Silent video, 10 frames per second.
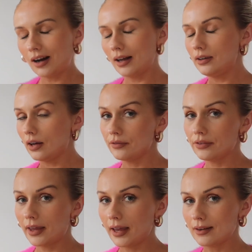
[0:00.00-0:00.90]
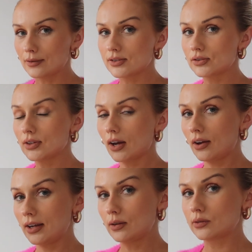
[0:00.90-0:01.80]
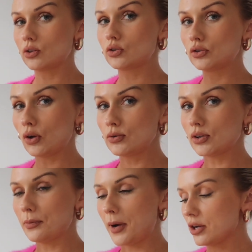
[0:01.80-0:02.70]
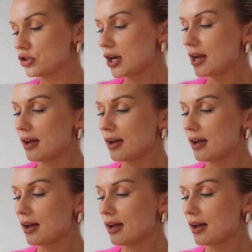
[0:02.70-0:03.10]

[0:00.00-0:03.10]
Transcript: I love their heels, her heels, so much.